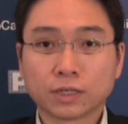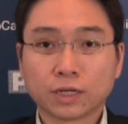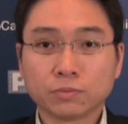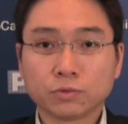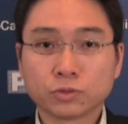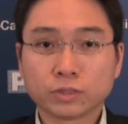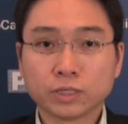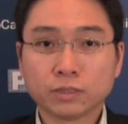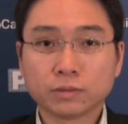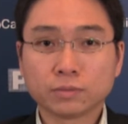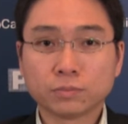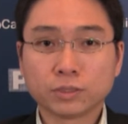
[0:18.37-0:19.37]
I'm Chong
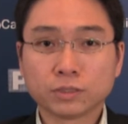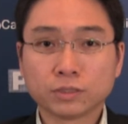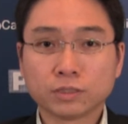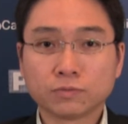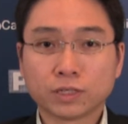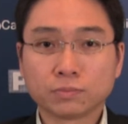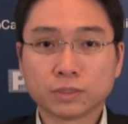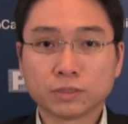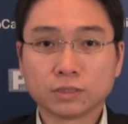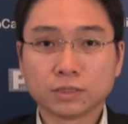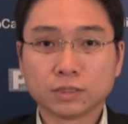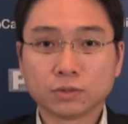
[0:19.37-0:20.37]
Kit, Business
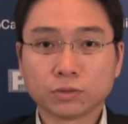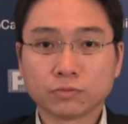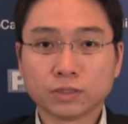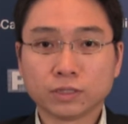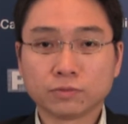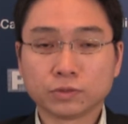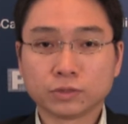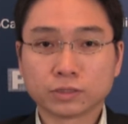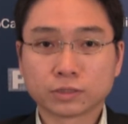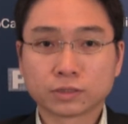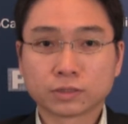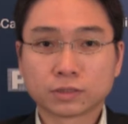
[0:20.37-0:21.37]
Development Dealer with Phillip
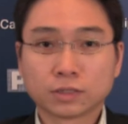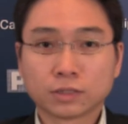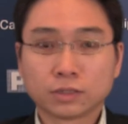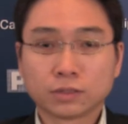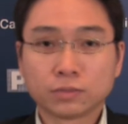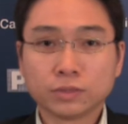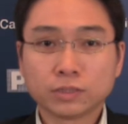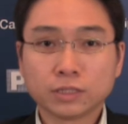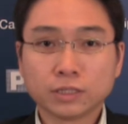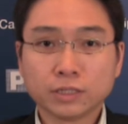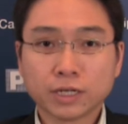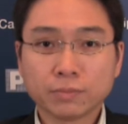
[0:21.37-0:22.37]
Futures.
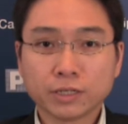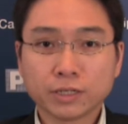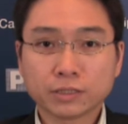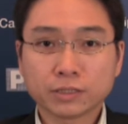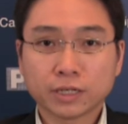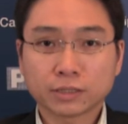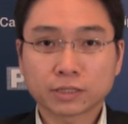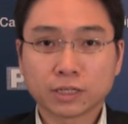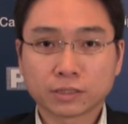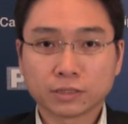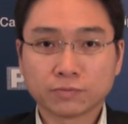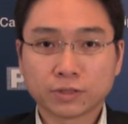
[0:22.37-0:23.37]
Recently, M A S had
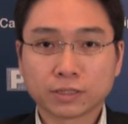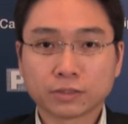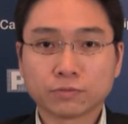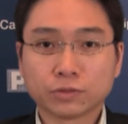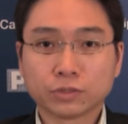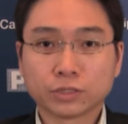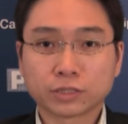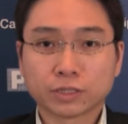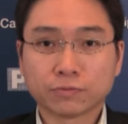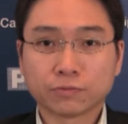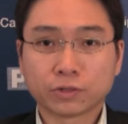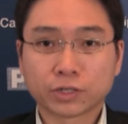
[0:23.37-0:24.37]
classified futures
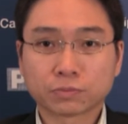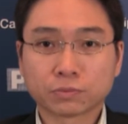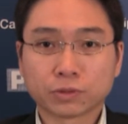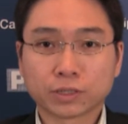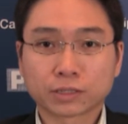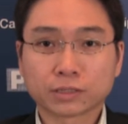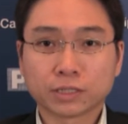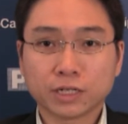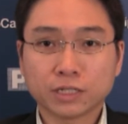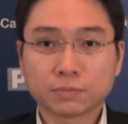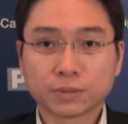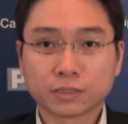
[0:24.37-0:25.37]
and forex products
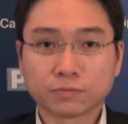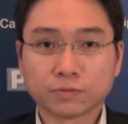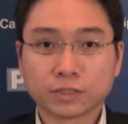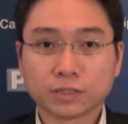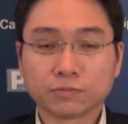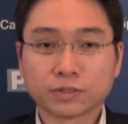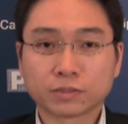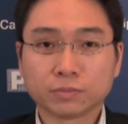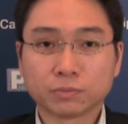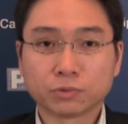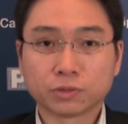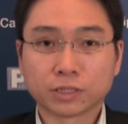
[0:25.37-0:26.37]
as specific
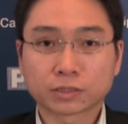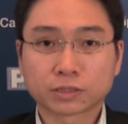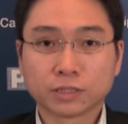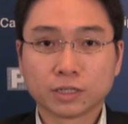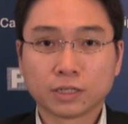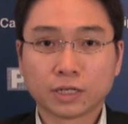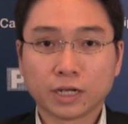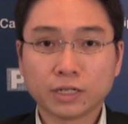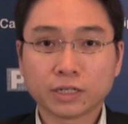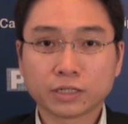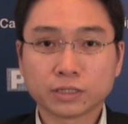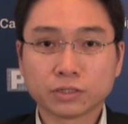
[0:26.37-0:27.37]
investment products
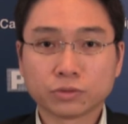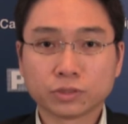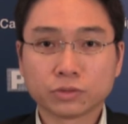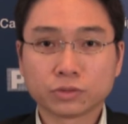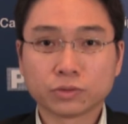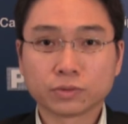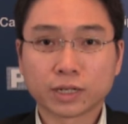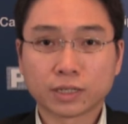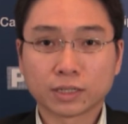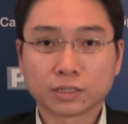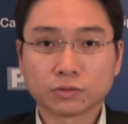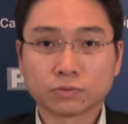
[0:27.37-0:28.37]
and has introduced new
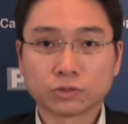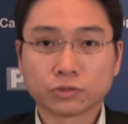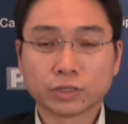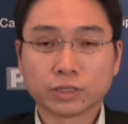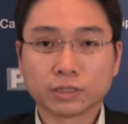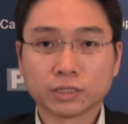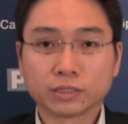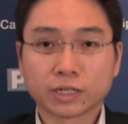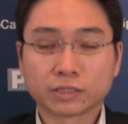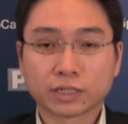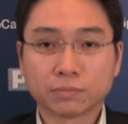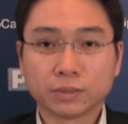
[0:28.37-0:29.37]
guidelines for trading these
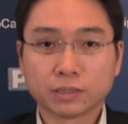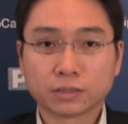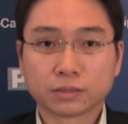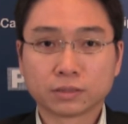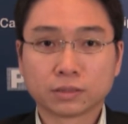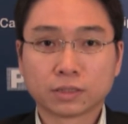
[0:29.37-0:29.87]
S I Ps.